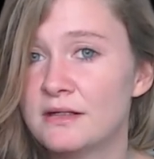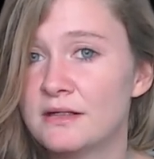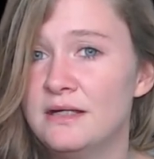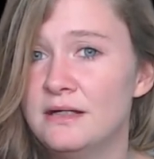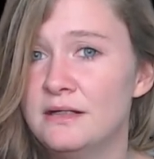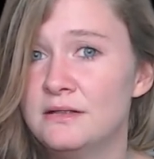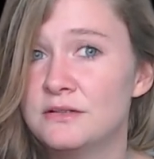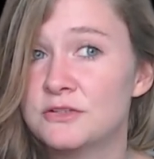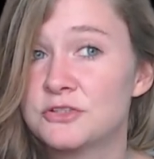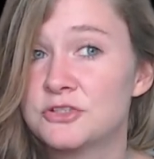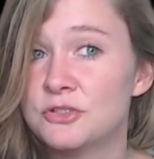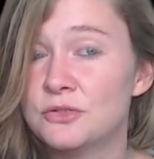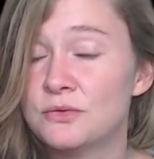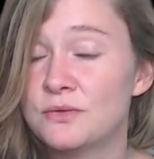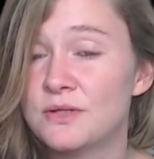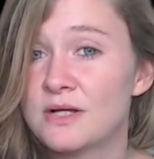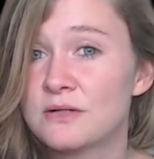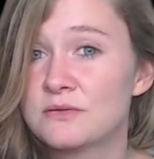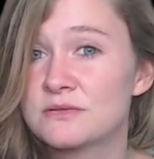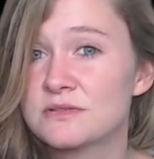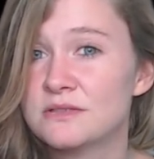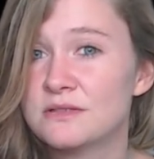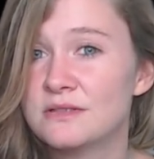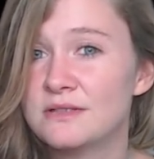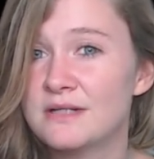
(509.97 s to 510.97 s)
in
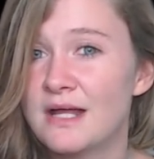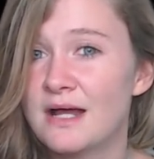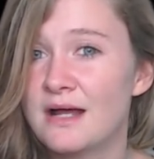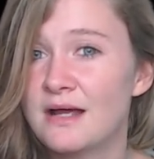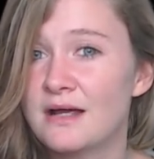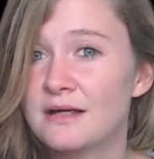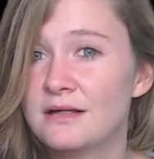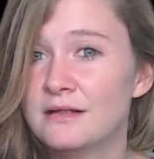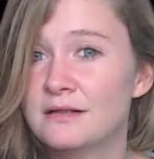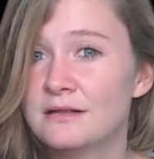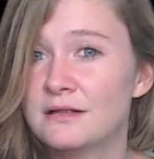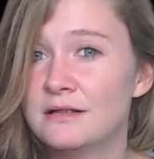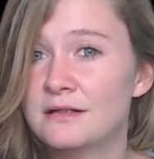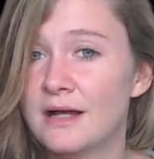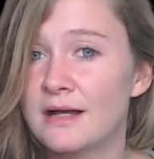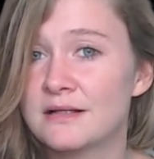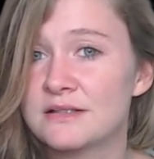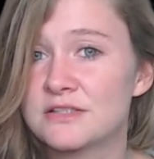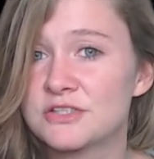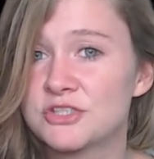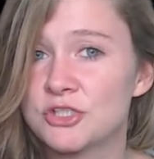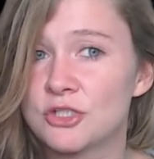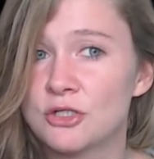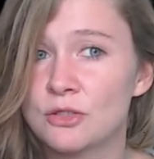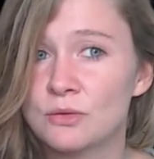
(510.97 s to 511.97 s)
2009,
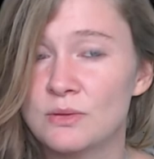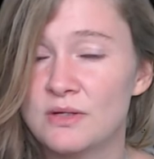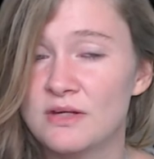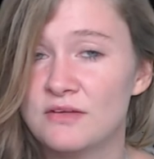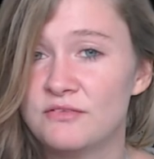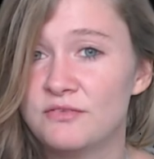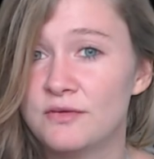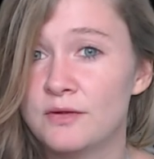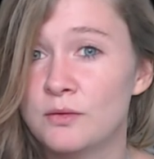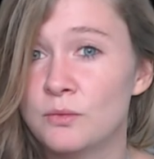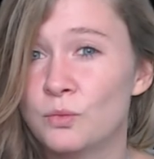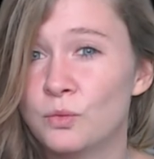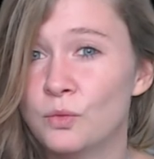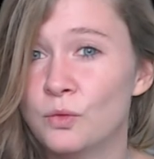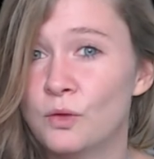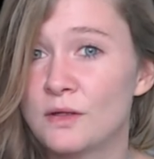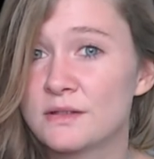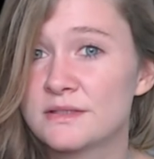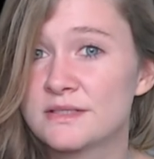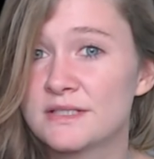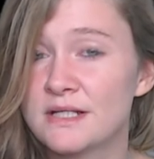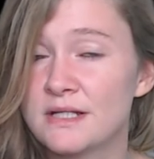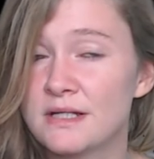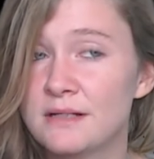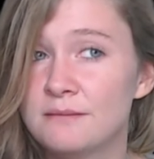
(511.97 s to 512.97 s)
and so if it
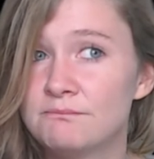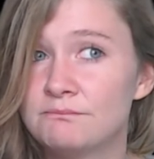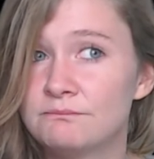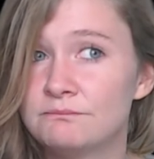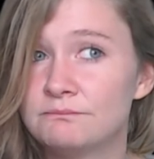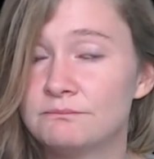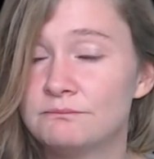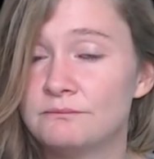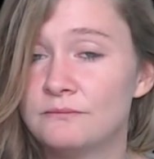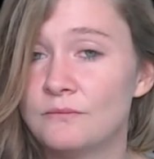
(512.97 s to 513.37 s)
was him,